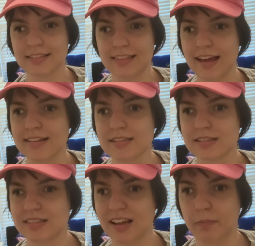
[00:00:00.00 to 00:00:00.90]
That's
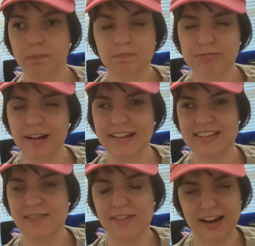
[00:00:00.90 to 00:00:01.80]

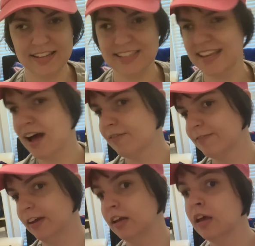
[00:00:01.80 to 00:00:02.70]
impressive in itself.
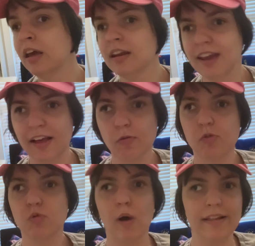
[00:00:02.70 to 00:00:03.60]
And Kansas
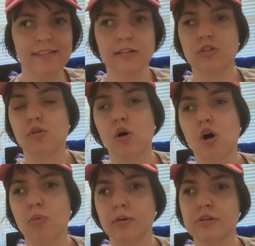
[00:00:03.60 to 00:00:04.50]
Swanson, 2
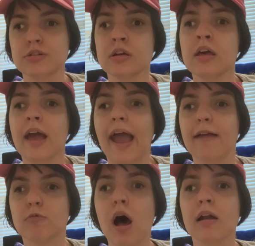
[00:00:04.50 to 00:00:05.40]
homers. And
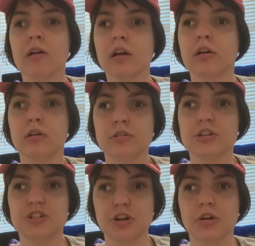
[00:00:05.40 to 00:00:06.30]
Ronald Acuña
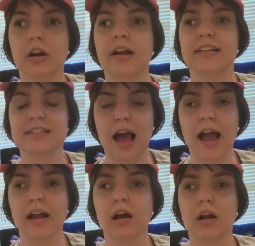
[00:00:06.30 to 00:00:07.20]
Jr. is
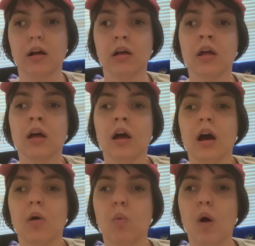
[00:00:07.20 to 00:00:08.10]
not going to
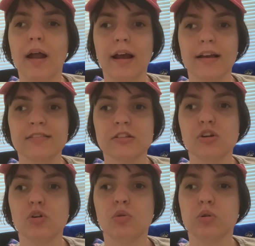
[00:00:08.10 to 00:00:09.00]
want us
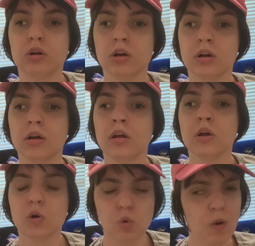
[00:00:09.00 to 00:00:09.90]
to
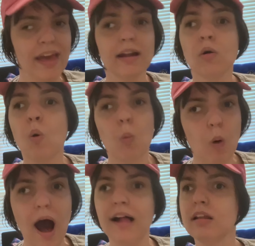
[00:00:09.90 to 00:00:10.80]
quit,
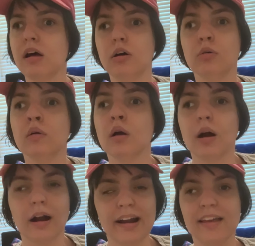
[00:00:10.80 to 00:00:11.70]
wallow,
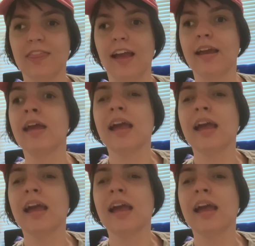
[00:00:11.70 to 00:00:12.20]
or anything.